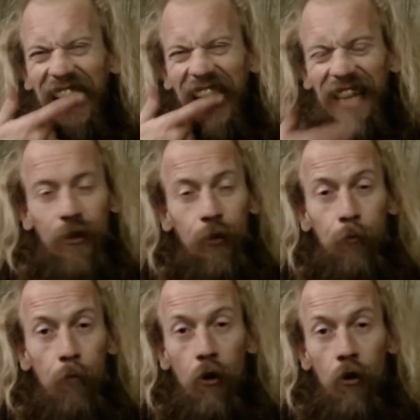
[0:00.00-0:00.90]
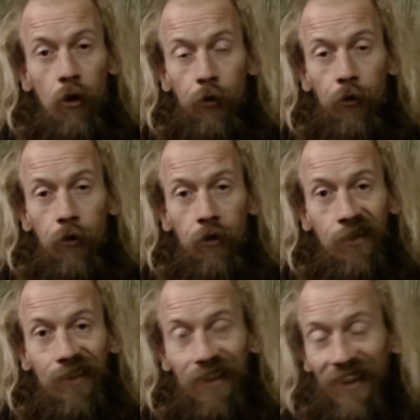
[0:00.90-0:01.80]
This is borrowed.
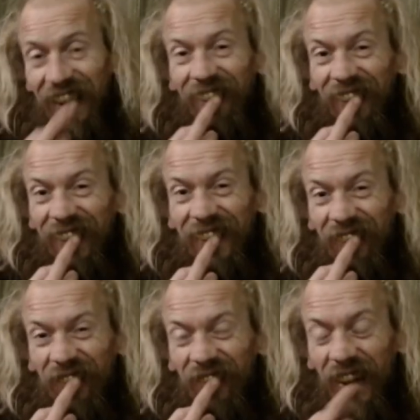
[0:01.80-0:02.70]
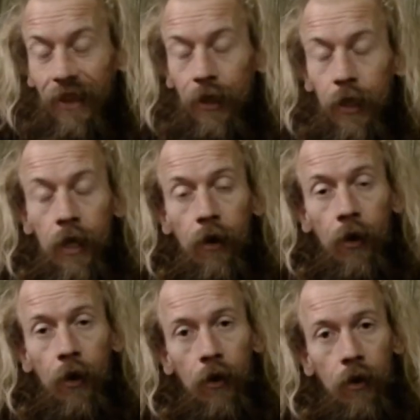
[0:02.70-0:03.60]
And that one's even fake.
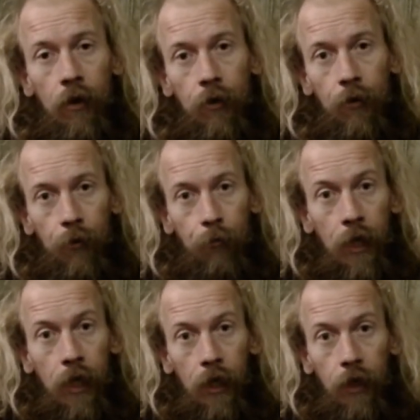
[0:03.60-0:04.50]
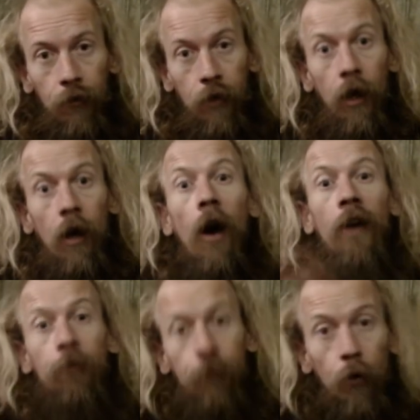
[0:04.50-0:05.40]
Me is the
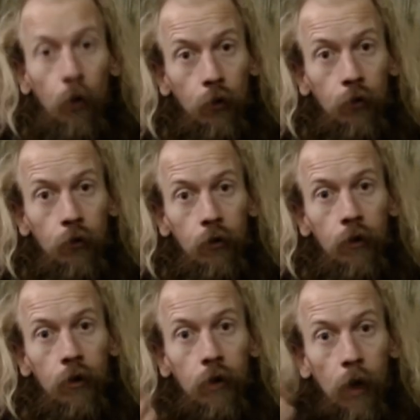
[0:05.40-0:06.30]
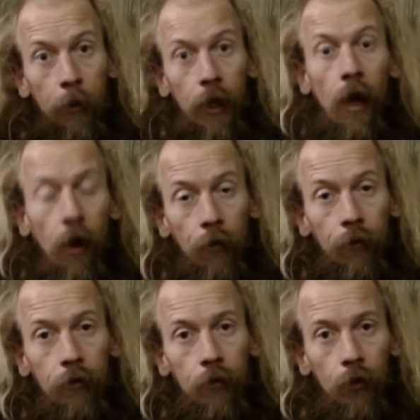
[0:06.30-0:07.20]
life force coming out.
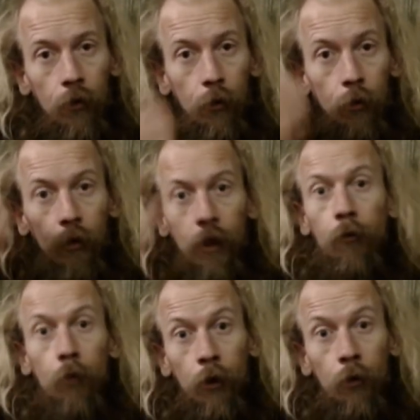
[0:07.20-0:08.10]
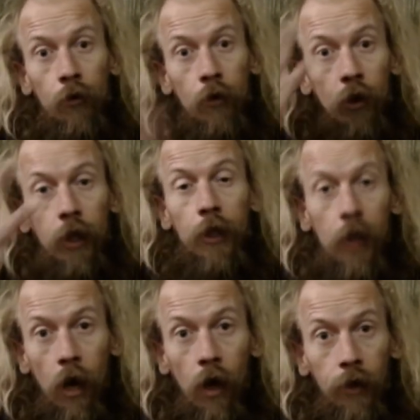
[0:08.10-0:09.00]
So always, that's why you always look in the
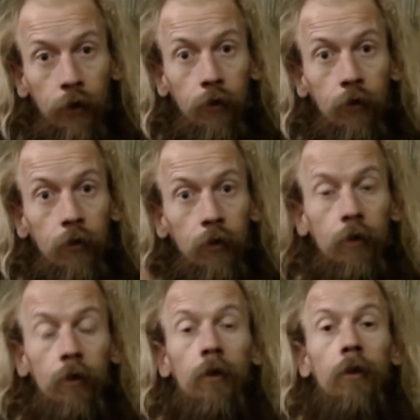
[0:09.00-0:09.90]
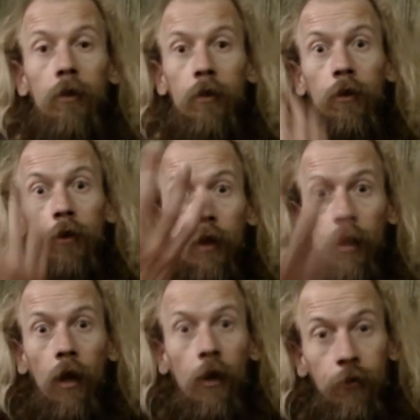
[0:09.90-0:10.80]
eyes. This is the
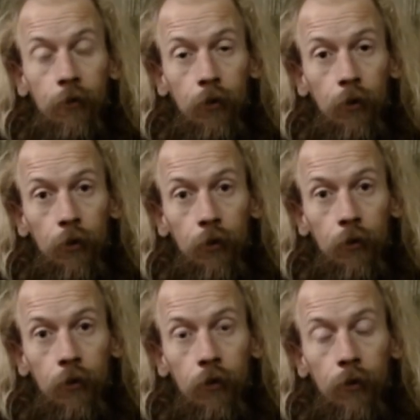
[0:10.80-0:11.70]
life force.